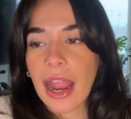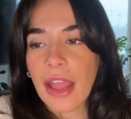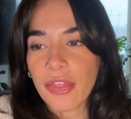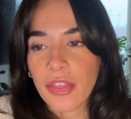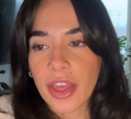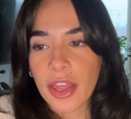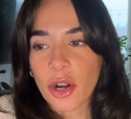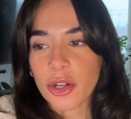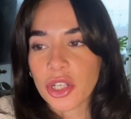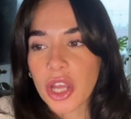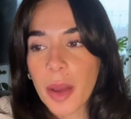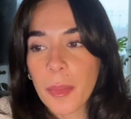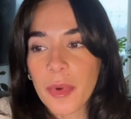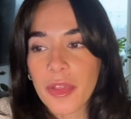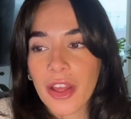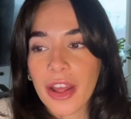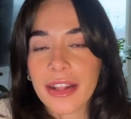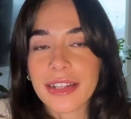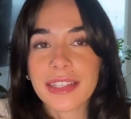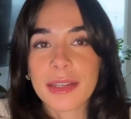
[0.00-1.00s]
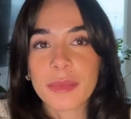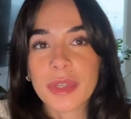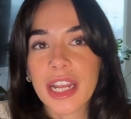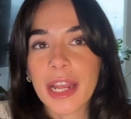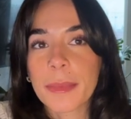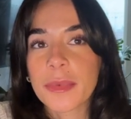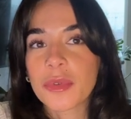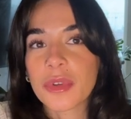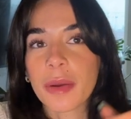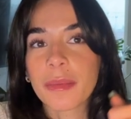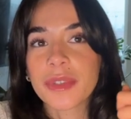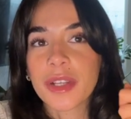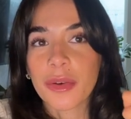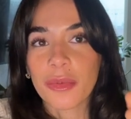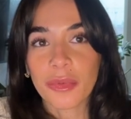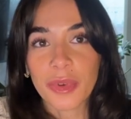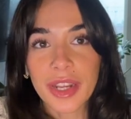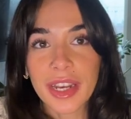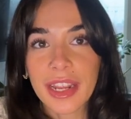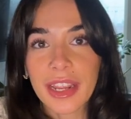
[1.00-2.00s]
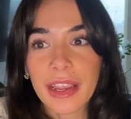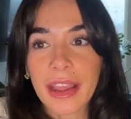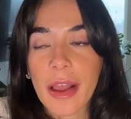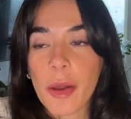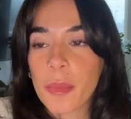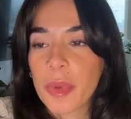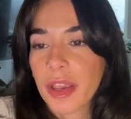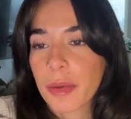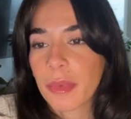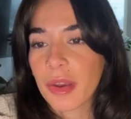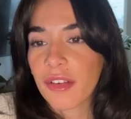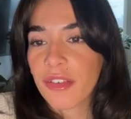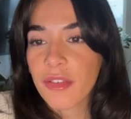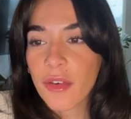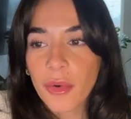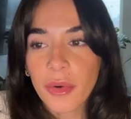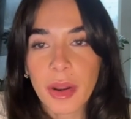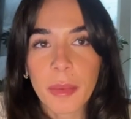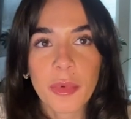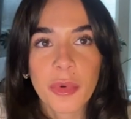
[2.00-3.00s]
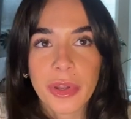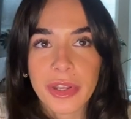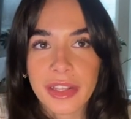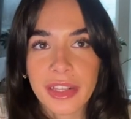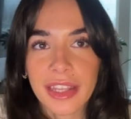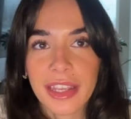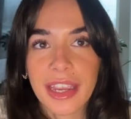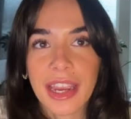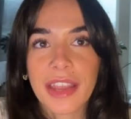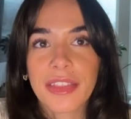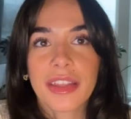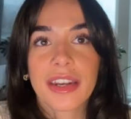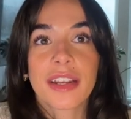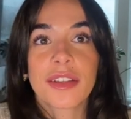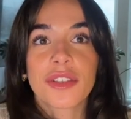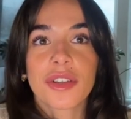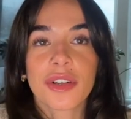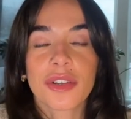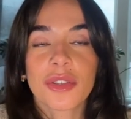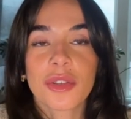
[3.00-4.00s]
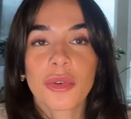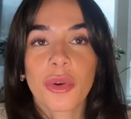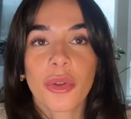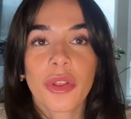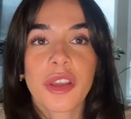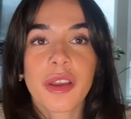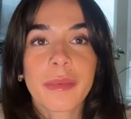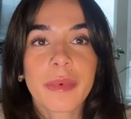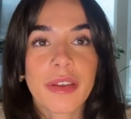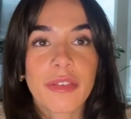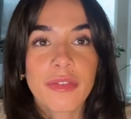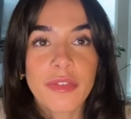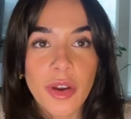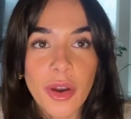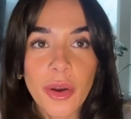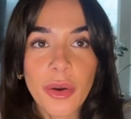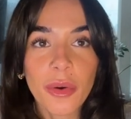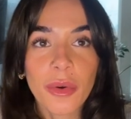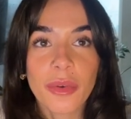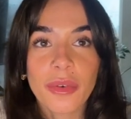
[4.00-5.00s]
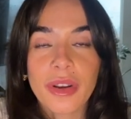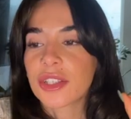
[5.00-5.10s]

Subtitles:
And then on top of that, sometimes when I'm done reading, I'll pick my phone up quickly and then I'll start scrolling on my phone.